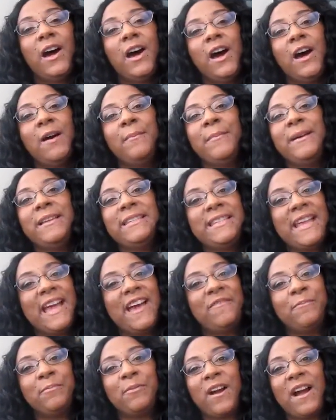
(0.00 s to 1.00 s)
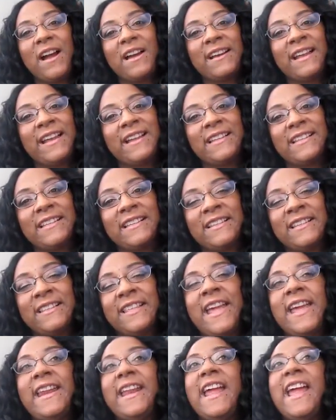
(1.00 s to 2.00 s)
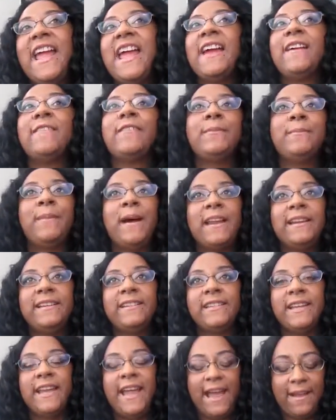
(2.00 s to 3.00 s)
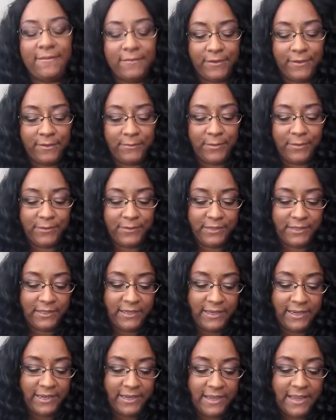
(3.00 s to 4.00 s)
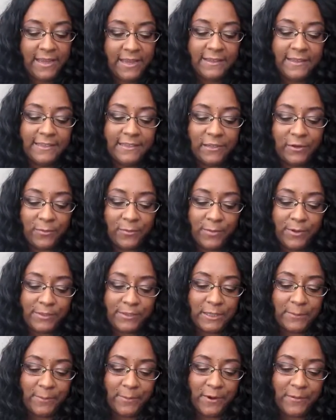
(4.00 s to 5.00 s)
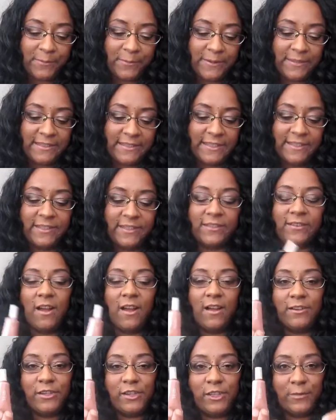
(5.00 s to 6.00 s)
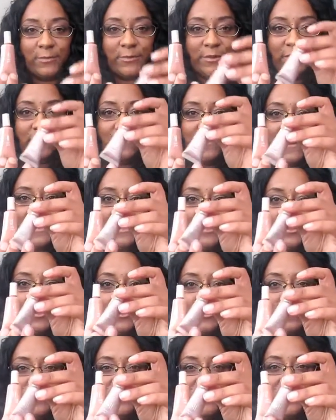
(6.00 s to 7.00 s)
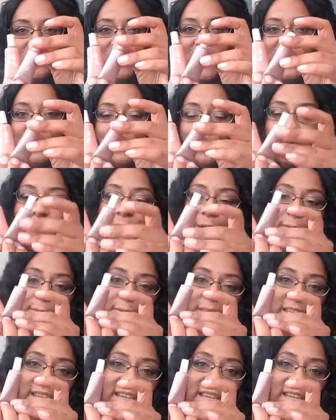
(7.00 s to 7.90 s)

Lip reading: A must-have product that everybody should have are these little multi-purpose, this is called Shimmering facial whips.